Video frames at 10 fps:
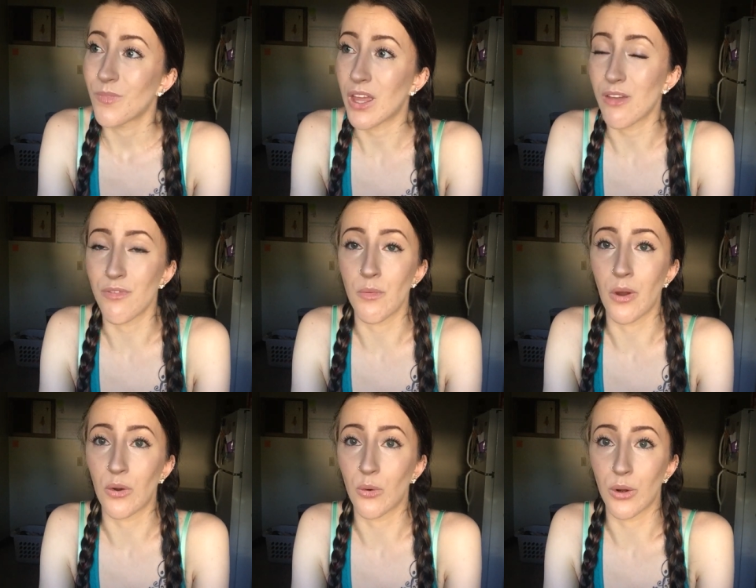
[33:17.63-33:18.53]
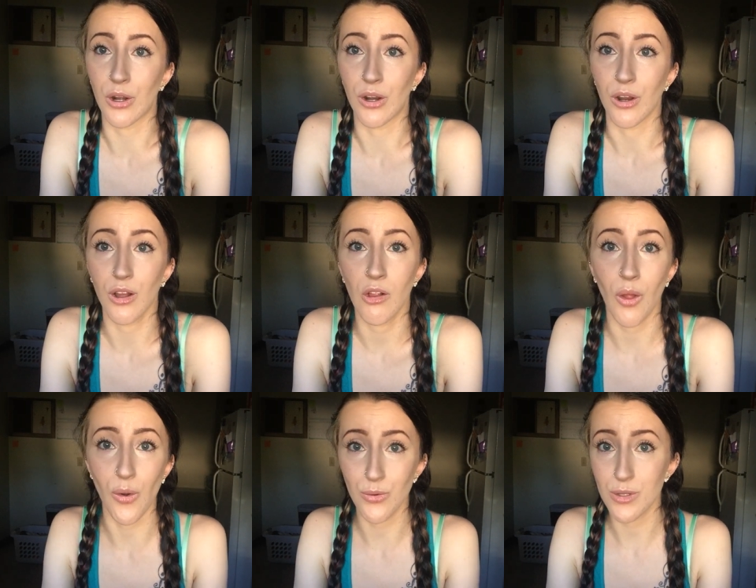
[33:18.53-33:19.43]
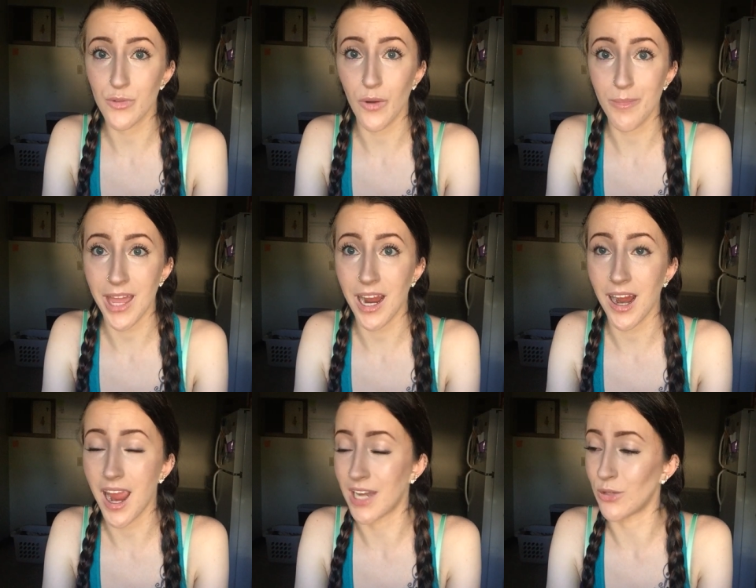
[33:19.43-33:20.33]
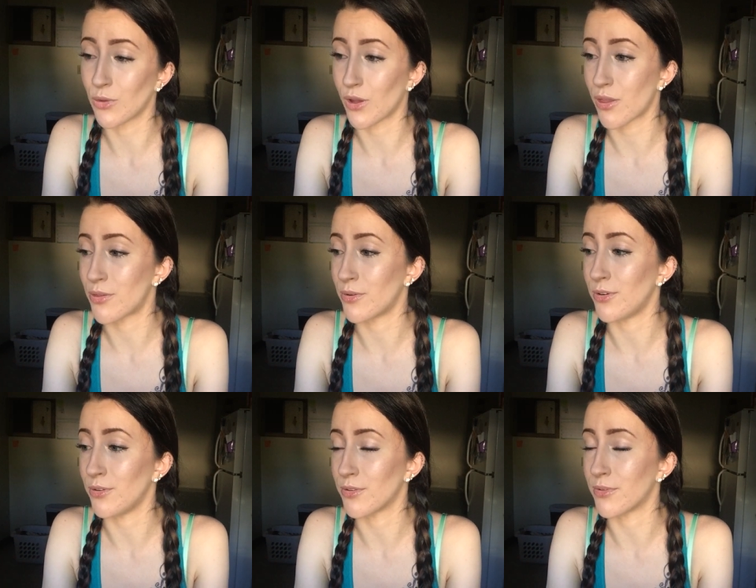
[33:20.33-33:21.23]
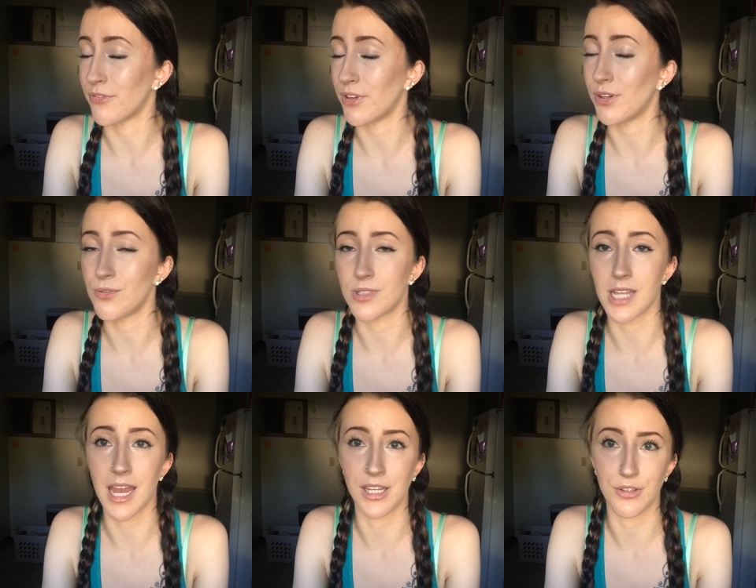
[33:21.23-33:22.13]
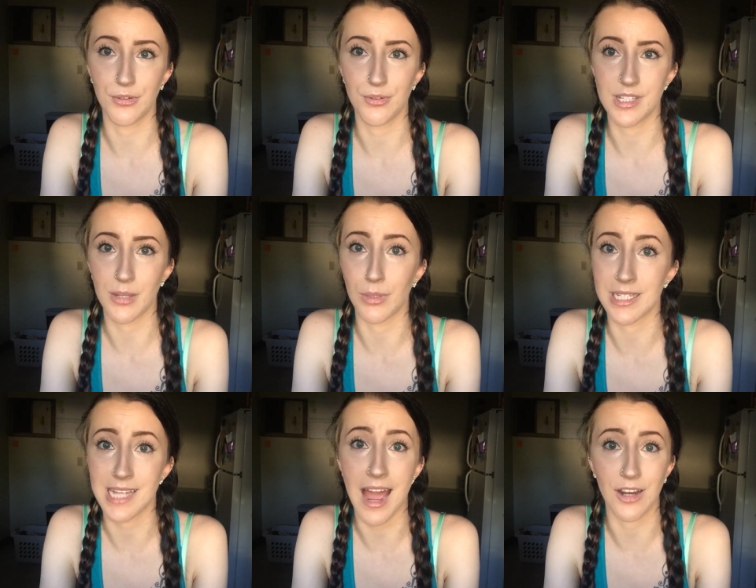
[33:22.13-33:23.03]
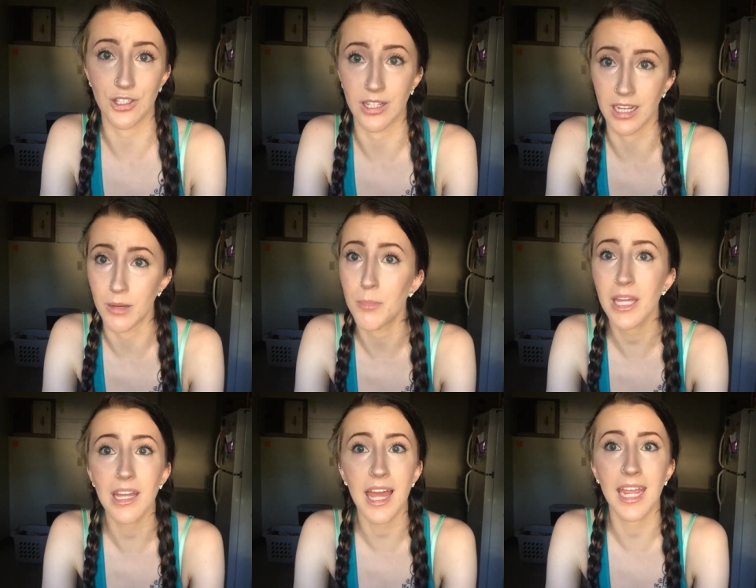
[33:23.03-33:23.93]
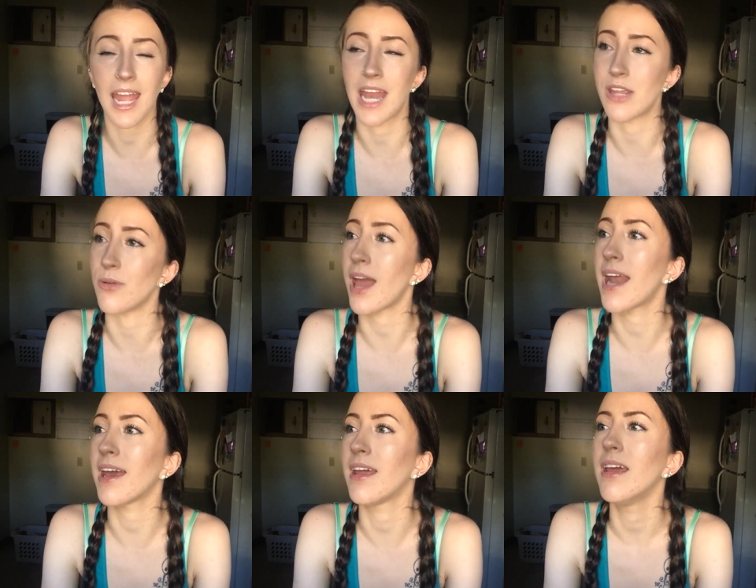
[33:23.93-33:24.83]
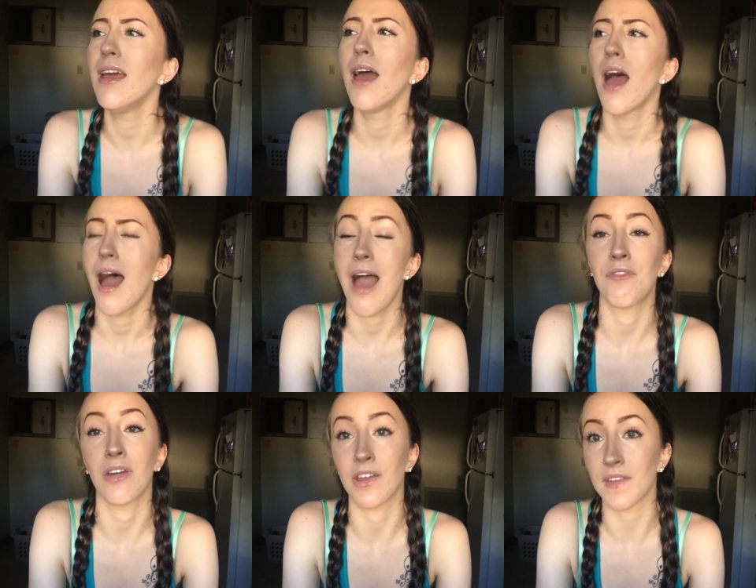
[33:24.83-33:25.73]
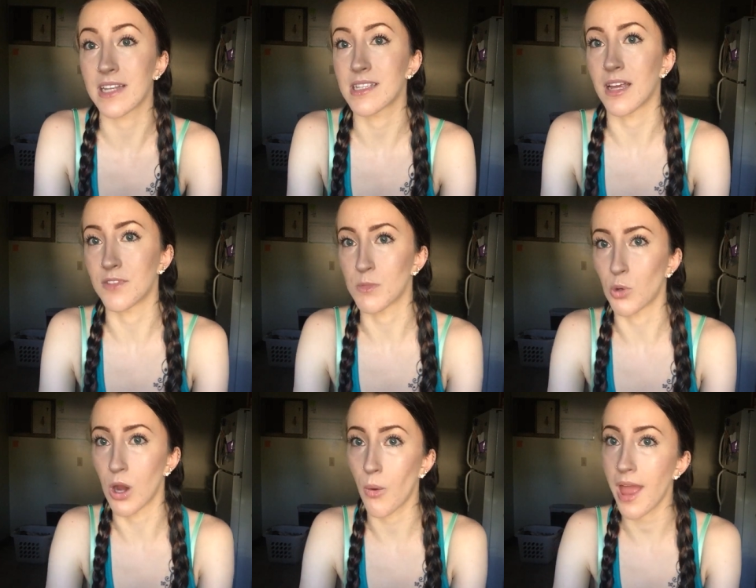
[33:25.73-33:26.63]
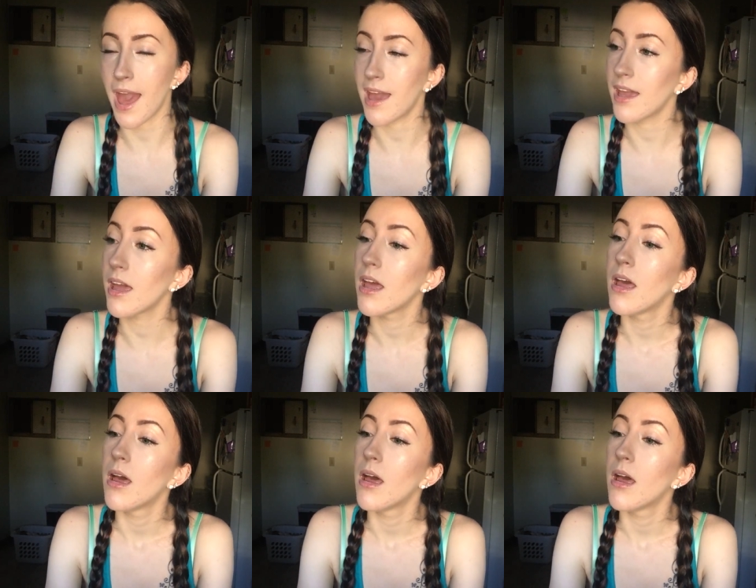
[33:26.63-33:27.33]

Like if you want to order clothes from there and you look through the reviews and you see what it's actually going to be like and you get it, I feel like that stuff's more okay.